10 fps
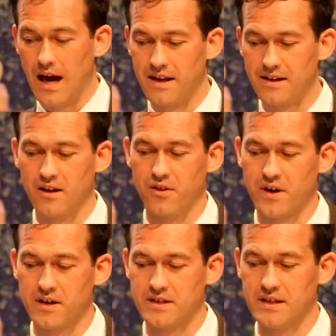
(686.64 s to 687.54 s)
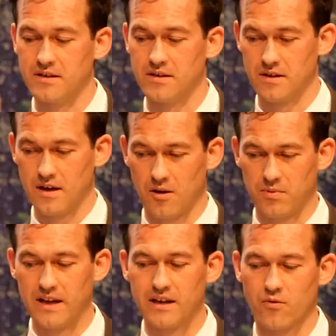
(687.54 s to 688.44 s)
and IL-13 are
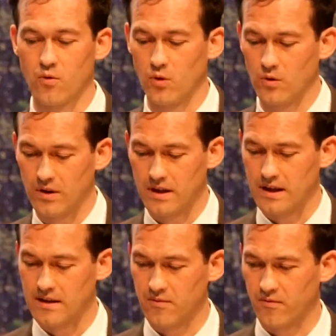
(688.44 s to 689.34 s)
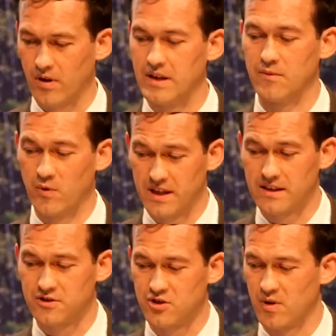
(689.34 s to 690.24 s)
playing a role
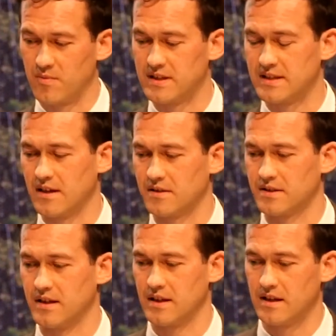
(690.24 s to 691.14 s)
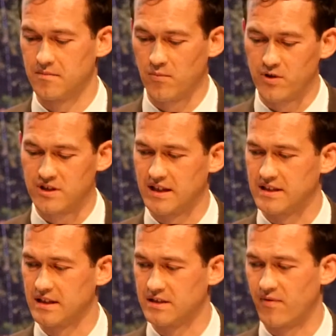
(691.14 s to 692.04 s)
within the tumor B cells in
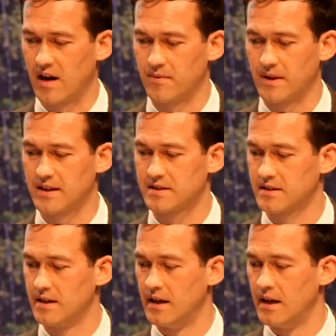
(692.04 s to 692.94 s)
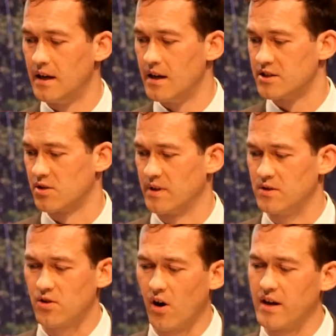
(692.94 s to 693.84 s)
modulating these fibroblasts. So we
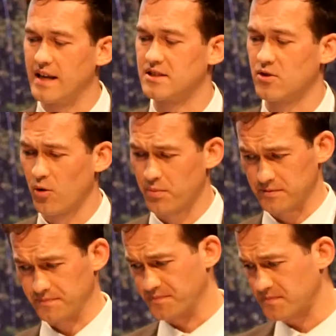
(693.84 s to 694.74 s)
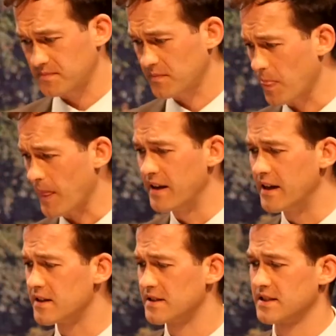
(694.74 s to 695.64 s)
use RNA-scope, and
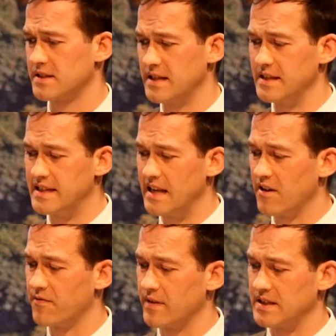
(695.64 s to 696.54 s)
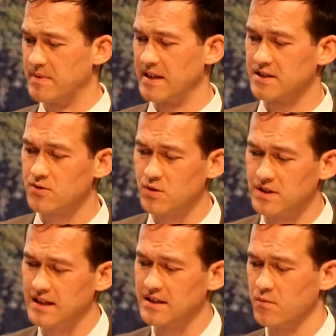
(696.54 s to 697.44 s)
here's this TNF is being
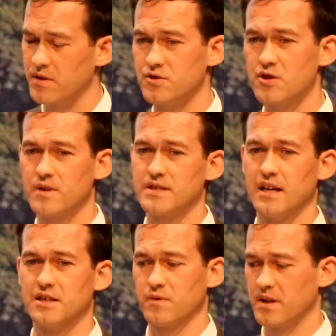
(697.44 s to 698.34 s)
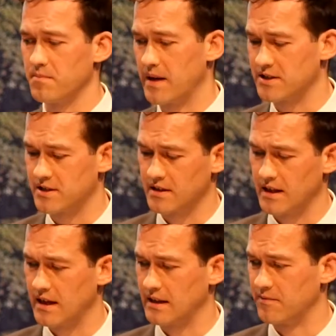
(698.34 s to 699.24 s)
associated with tumor cells within patient
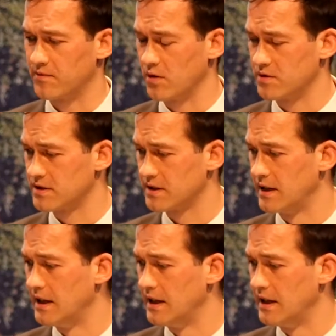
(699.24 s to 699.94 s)
lymph nodes.